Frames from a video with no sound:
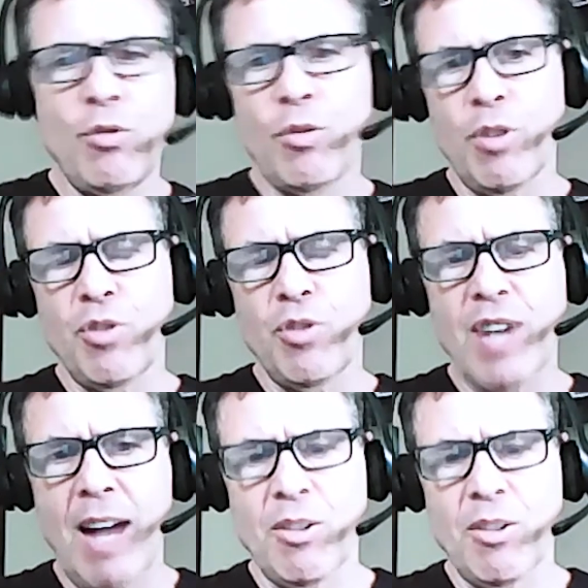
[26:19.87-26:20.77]
those
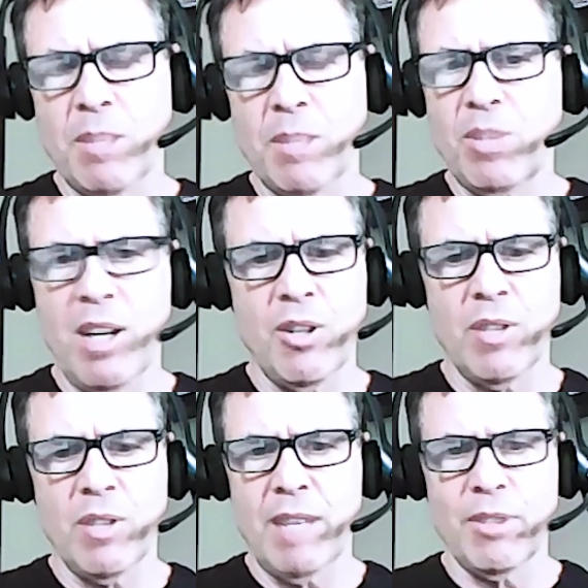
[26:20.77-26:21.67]
challenges. I'm telling you, you're going to
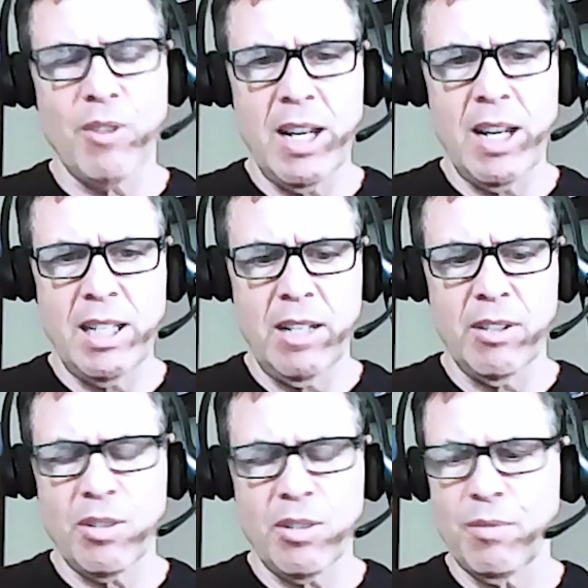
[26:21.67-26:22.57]
have a great year. It's
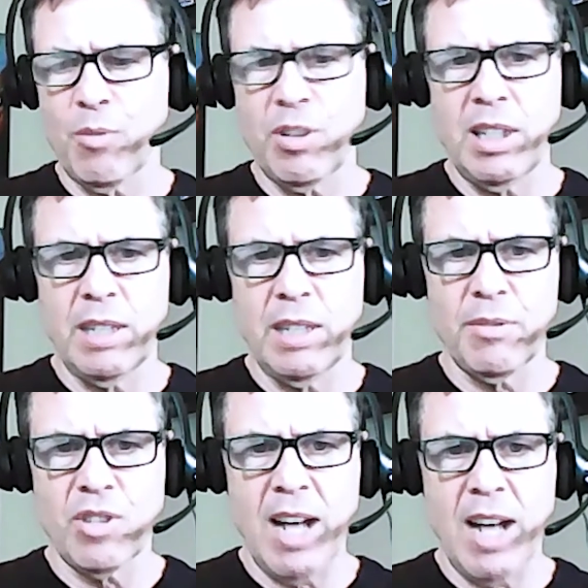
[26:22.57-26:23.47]
the 14 different
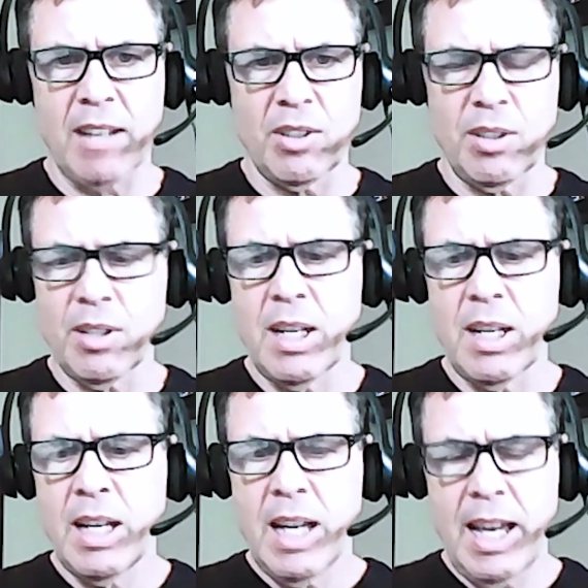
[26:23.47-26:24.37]
challenges.
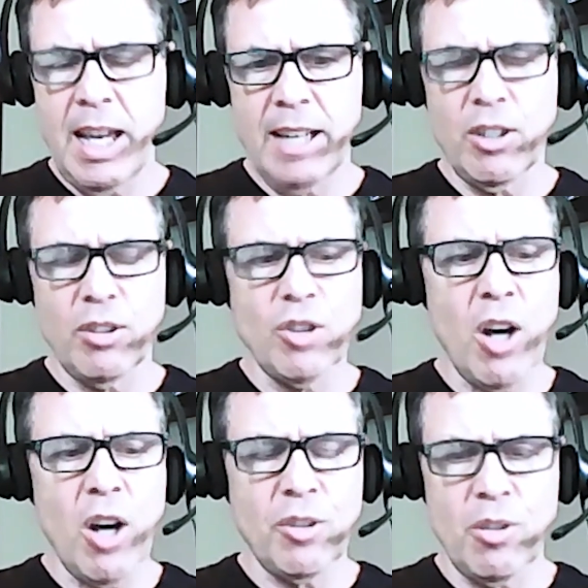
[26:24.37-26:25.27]
And go to
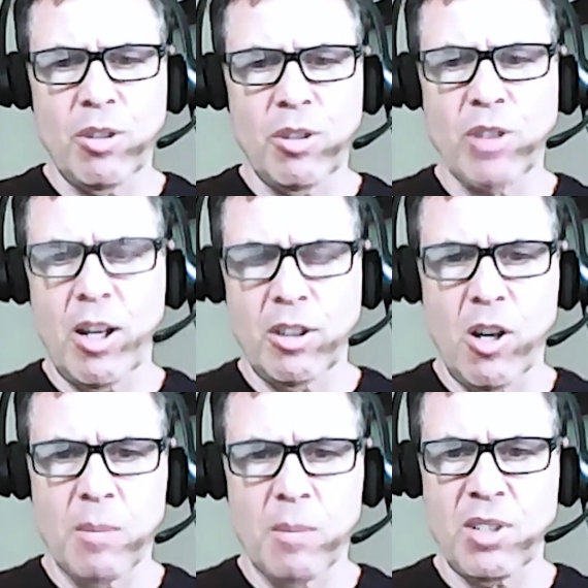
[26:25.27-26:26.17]

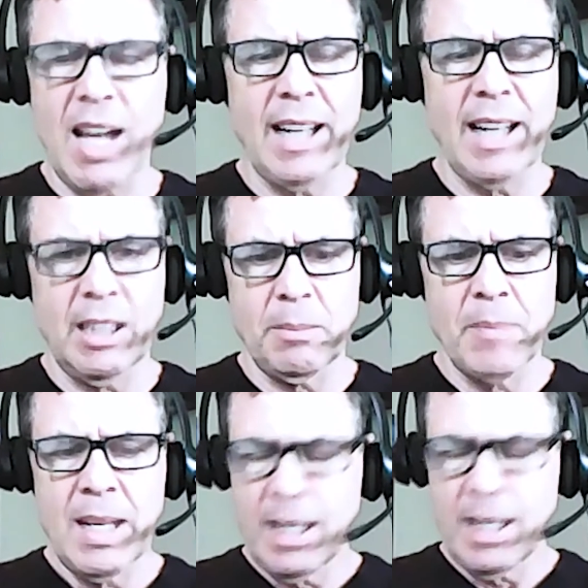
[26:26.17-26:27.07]
drelko.com, sign up,
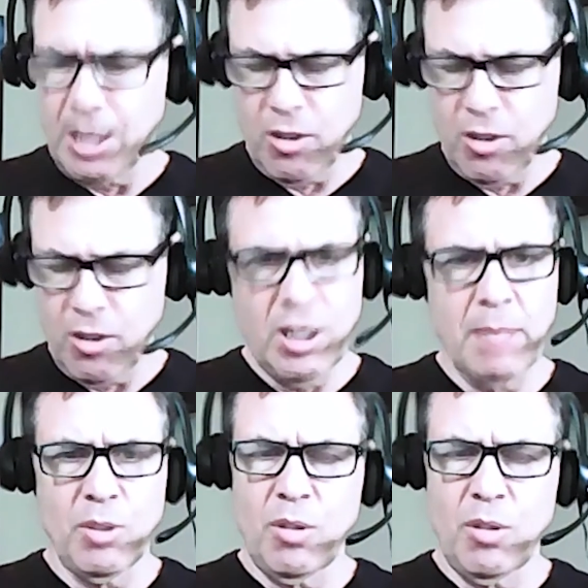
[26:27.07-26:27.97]
get on your team,
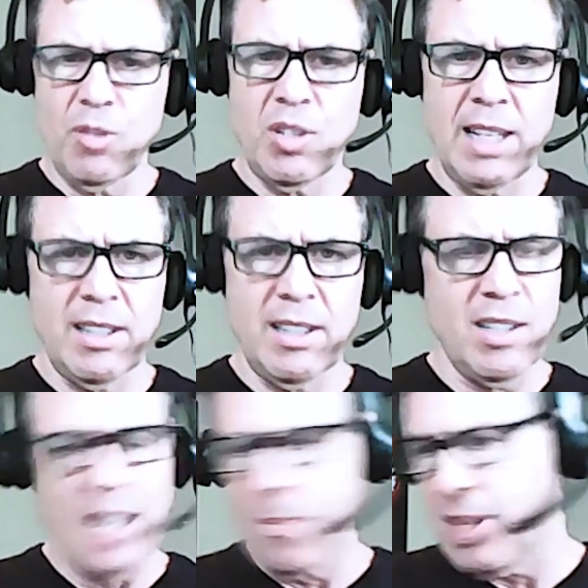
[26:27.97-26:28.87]
do those things. It's the
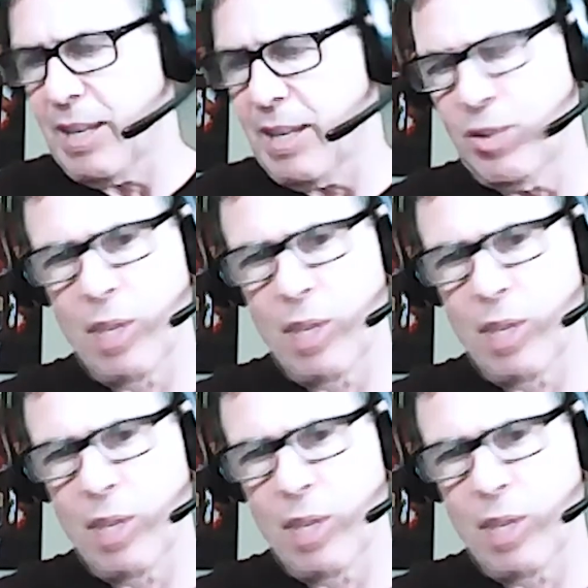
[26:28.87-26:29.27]
same thing I've done